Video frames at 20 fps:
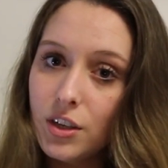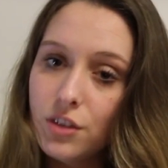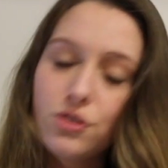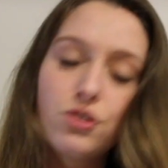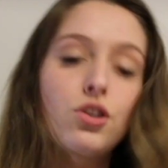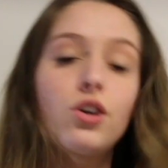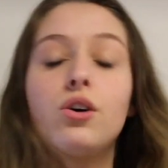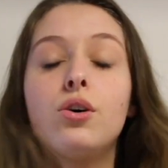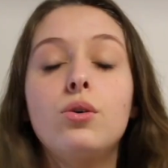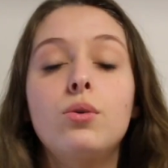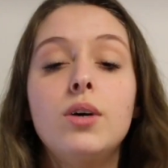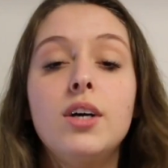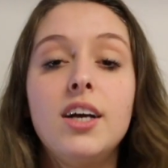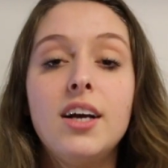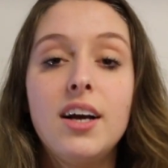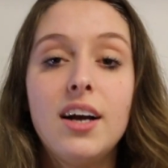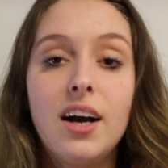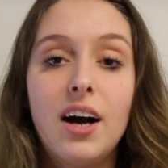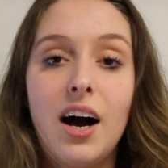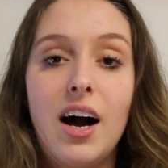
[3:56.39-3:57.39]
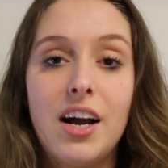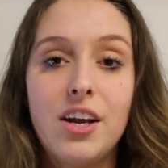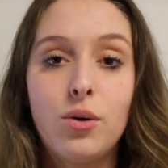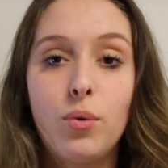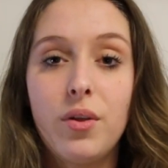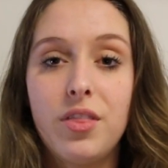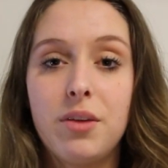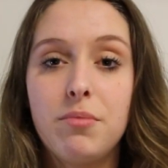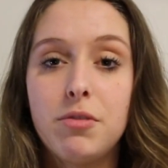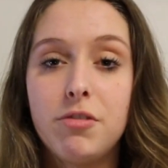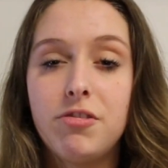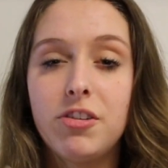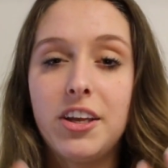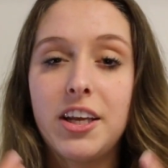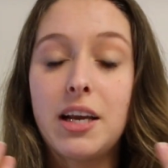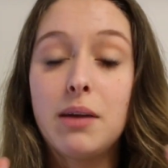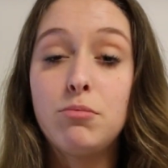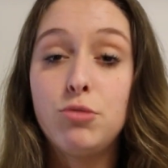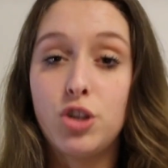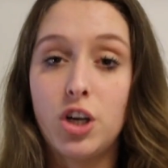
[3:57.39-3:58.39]
So I don't want them to feel
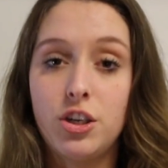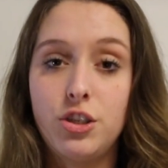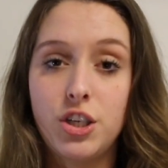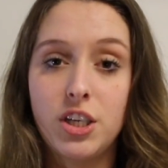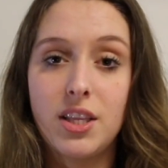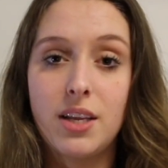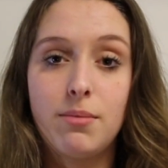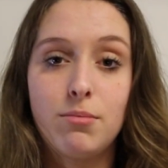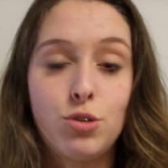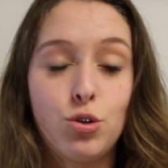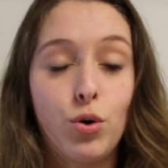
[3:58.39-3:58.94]
like I'm judging them.